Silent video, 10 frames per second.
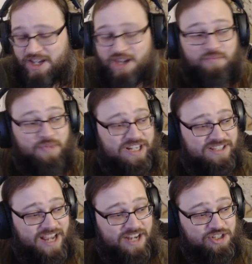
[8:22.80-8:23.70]
But it's
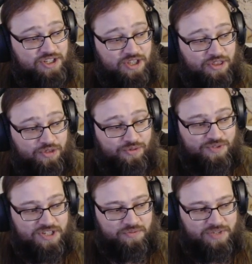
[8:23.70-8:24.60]
actually
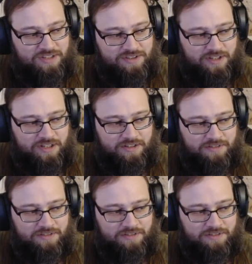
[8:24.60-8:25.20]
3 weeks later.